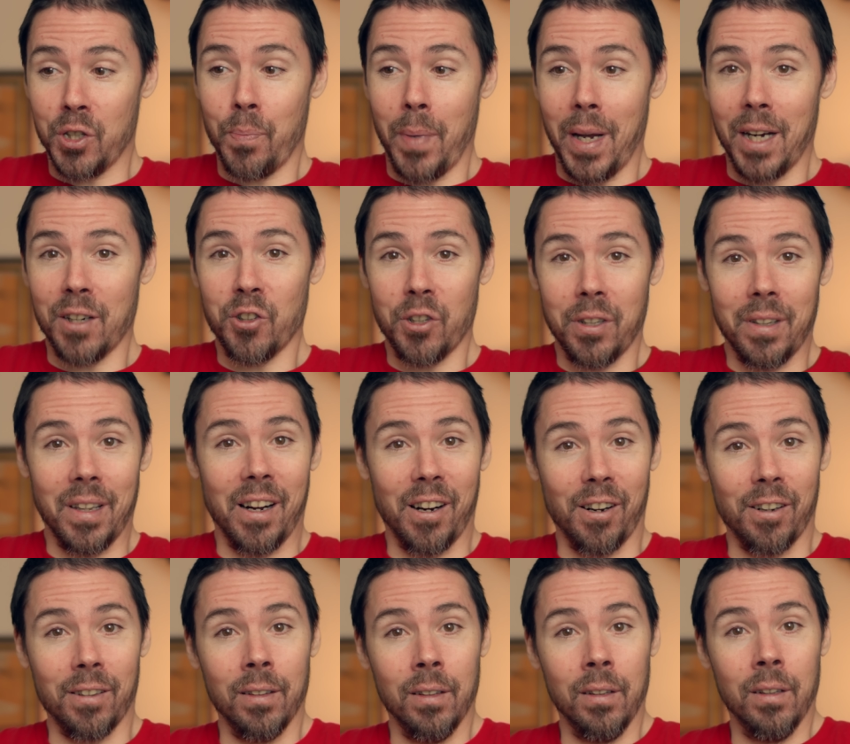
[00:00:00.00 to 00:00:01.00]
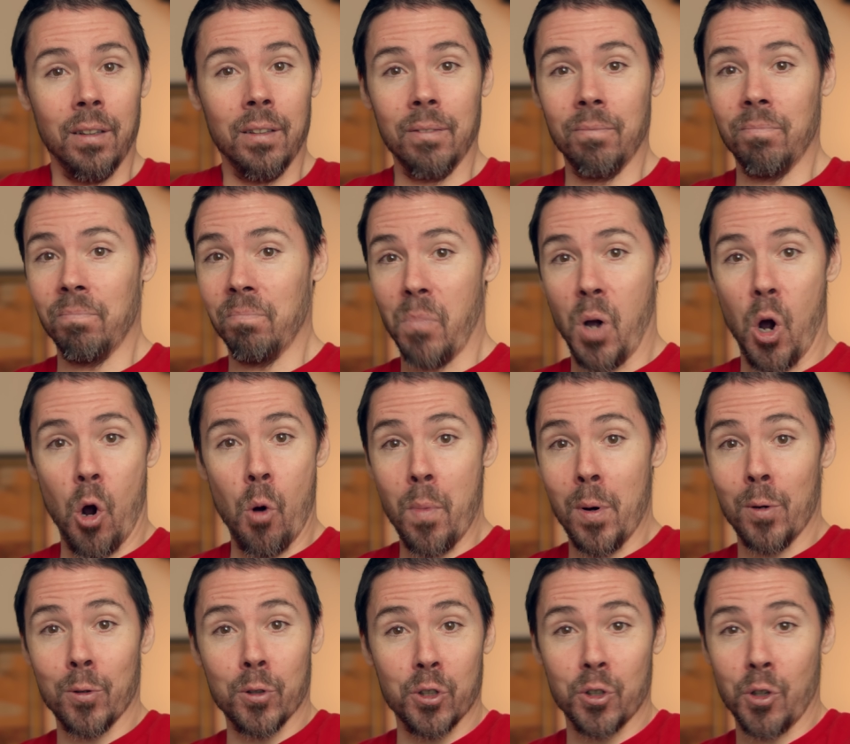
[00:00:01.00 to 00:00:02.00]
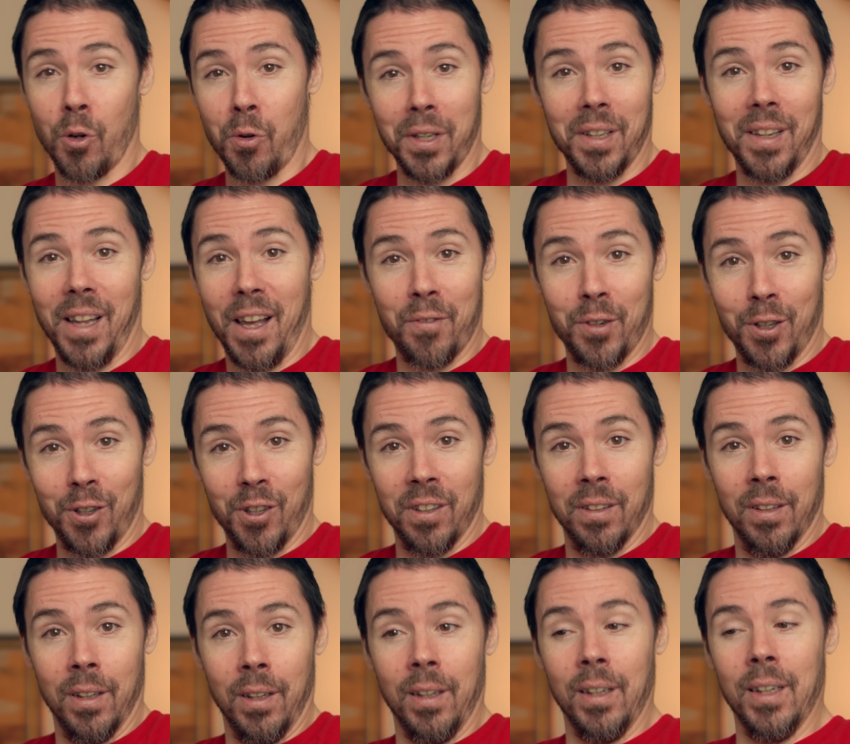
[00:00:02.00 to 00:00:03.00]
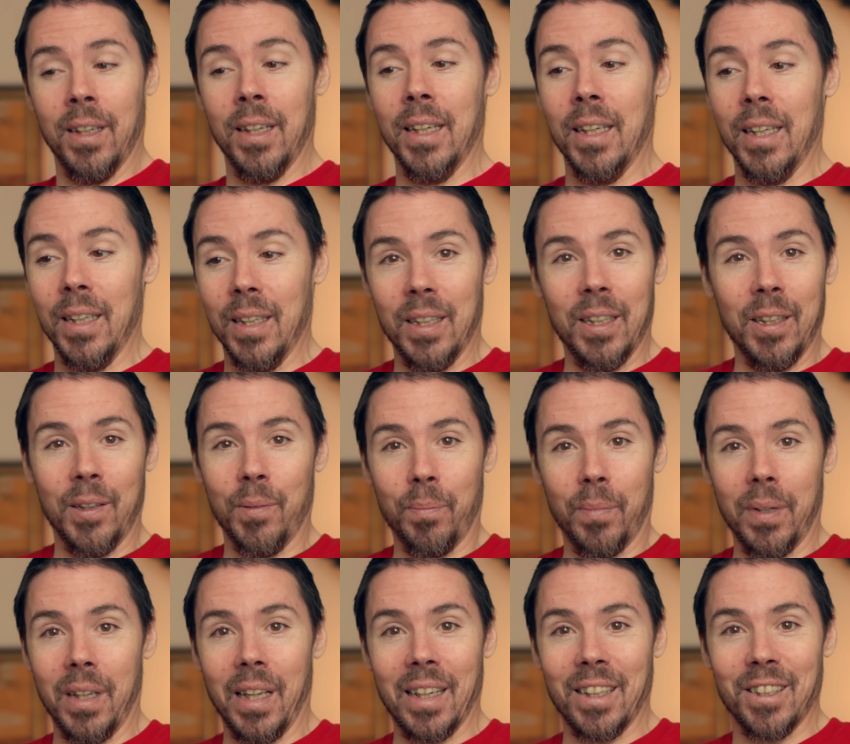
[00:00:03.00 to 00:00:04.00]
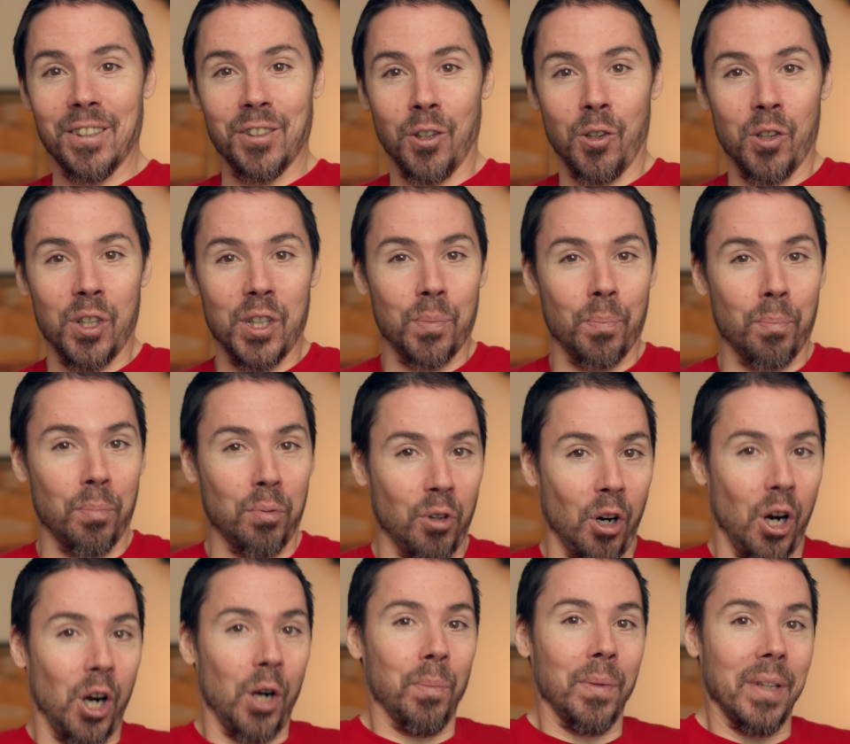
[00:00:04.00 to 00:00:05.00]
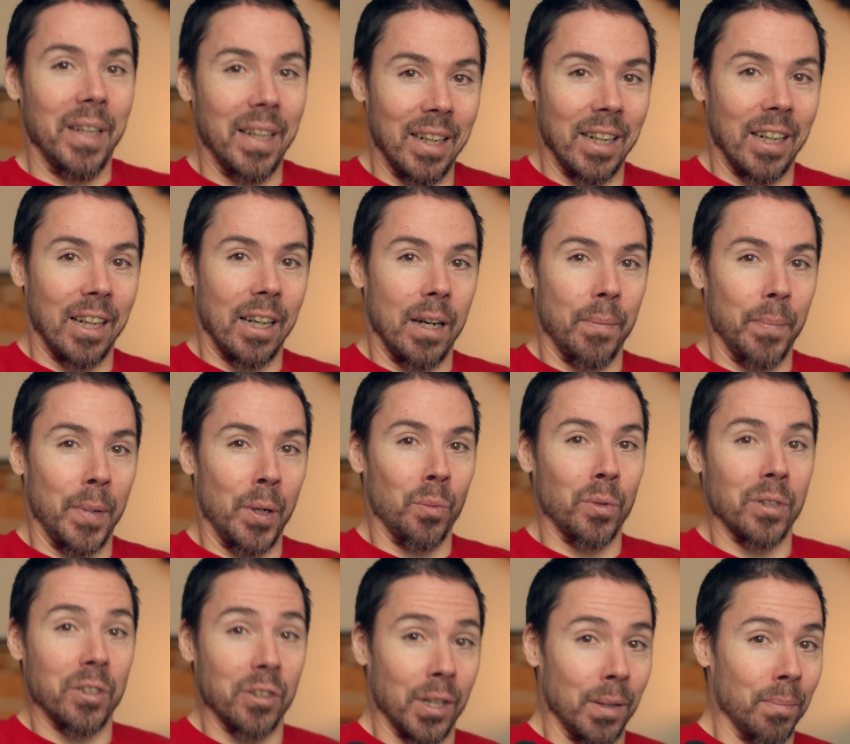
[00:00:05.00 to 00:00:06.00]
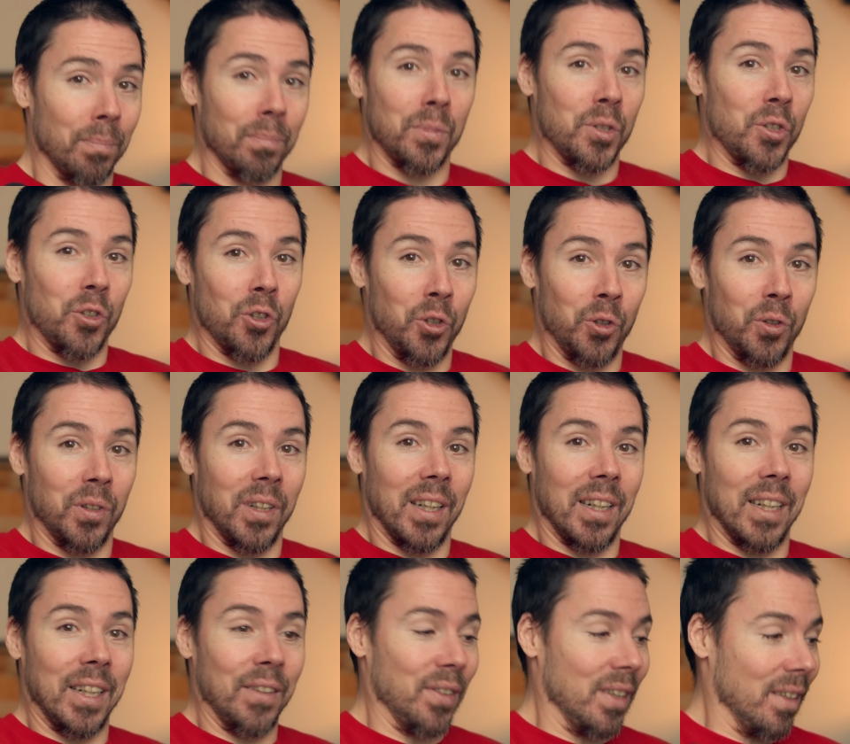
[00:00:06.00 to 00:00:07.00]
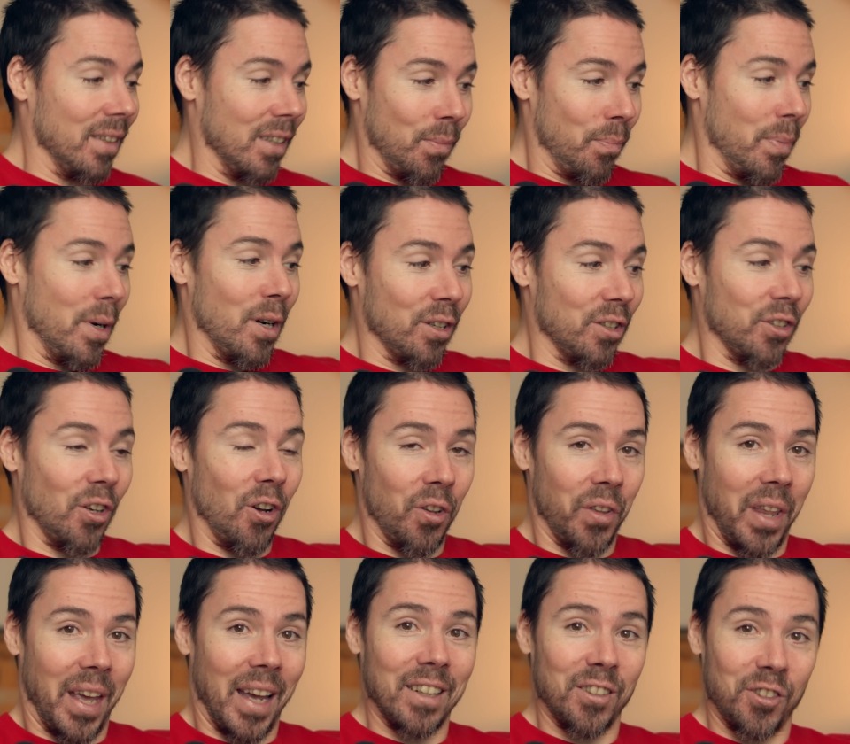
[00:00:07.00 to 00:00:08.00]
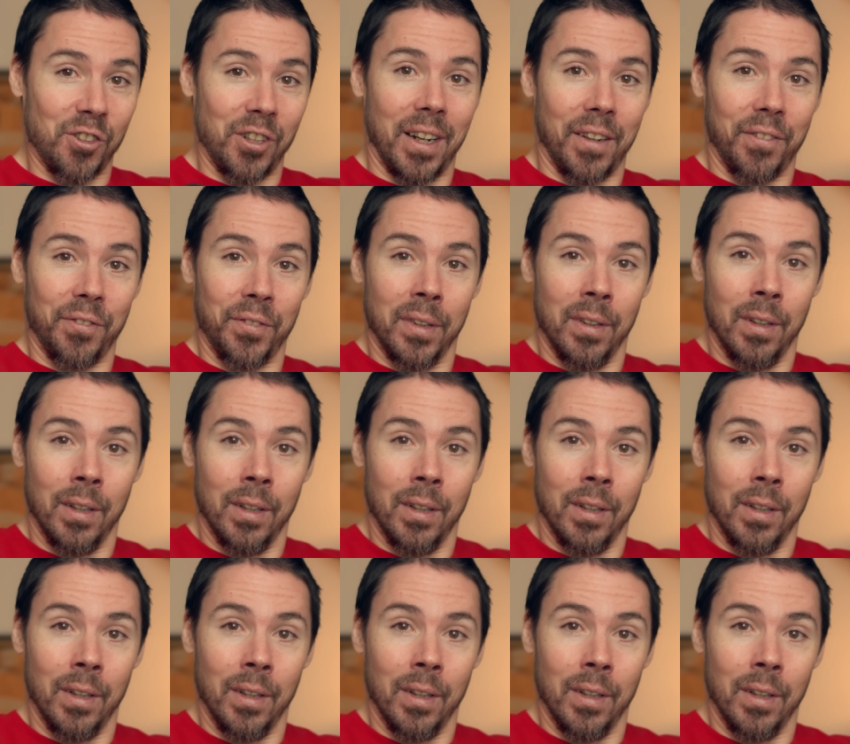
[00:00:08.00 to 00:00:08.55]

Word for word: specs in there, almost Sony level, but like Sony's probably gonna come out with something soon that even debunks all that stuff.